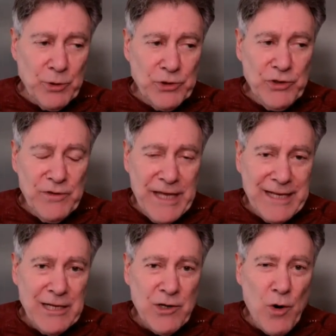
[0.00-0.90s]
people do
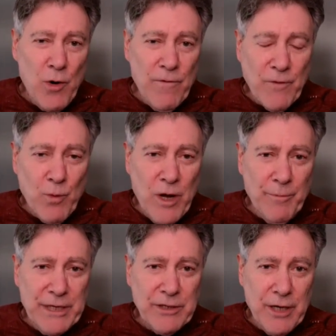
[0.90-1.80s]
that in
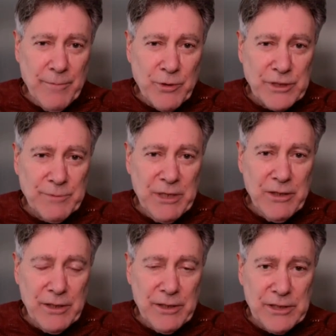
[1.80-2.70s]
overwhelming numbers
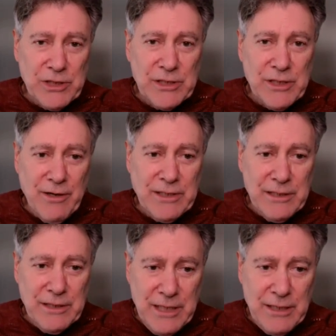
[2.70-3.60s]
because she's going
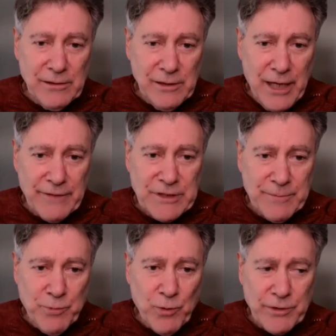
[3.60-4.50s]
to need a lot of
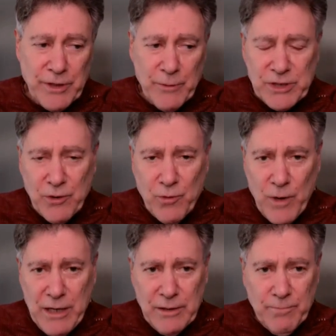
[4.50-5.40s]
support. There was a
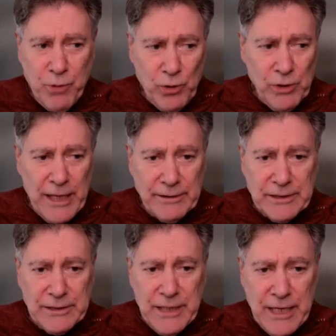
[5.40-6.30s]
great poll
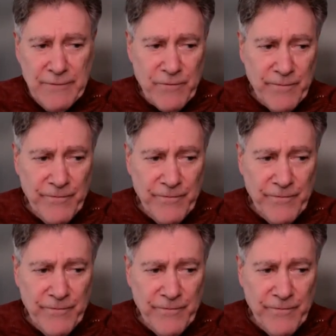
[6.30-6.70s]
out today